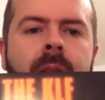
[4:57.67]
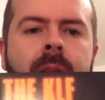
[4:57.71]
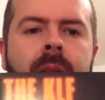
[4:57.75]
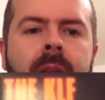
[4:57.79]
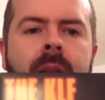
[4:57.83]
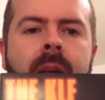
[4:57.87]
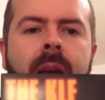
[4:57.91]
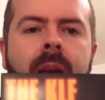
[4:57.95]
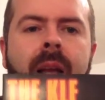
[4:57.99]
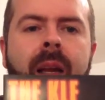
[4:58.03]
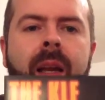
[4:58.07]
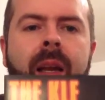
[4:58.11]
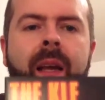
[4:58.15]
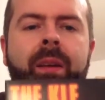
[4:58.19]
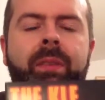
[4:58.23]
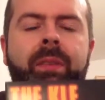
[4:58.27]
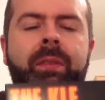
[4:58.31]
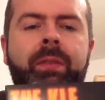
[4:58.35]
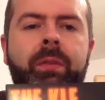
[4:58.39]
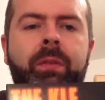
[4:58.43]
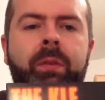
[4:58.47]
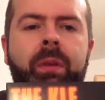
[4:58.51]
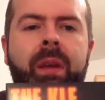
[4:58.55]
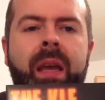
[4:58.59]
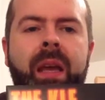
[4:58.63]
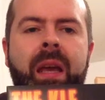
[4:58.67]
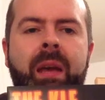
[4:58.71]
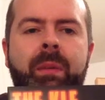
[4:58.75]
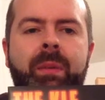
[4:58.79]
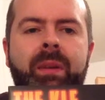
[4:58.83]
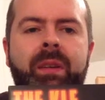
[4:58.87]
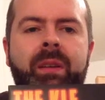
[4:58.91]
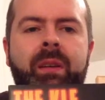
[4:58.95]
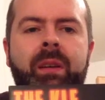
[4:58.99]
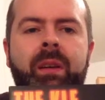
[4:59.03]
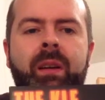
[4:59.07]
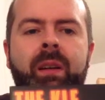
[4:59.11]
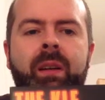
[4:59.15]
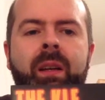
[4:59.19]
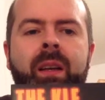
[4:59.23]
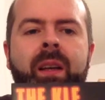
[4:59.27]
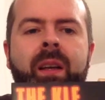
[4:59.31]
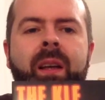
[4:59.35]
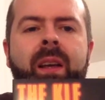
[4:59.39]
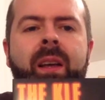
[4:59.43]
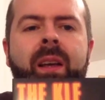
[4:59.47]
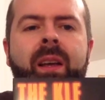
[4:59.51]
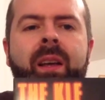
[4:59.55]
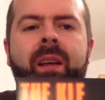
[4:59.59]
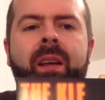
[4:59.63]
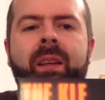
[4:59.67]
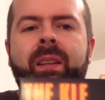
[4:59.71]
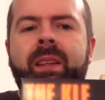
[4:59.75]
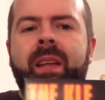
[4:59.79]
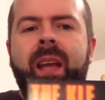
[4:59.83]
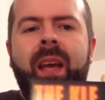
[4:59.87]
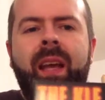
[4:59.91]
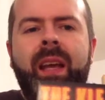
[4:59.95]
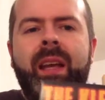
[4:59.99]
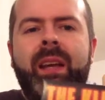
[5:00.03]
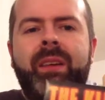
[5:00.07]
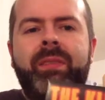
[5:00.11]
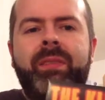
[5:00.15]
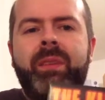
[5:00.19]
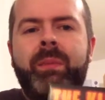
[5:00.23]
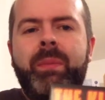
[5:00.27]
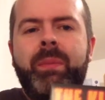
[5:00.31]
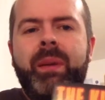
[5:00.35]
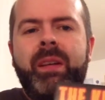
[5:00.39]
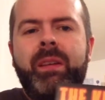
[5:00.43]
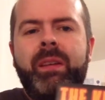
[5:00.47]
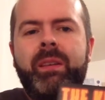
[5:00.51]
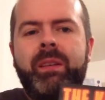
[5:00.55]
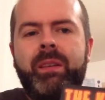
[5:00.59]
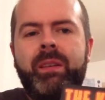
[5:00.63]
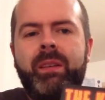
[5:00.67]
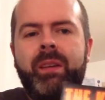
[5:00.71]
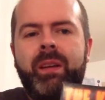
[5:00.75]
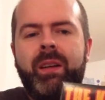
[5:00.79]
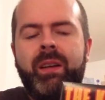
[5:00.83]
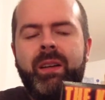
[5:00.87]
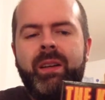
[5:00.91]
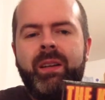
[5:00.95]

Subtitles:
KLF, 3AM Eternal. KLF to me are,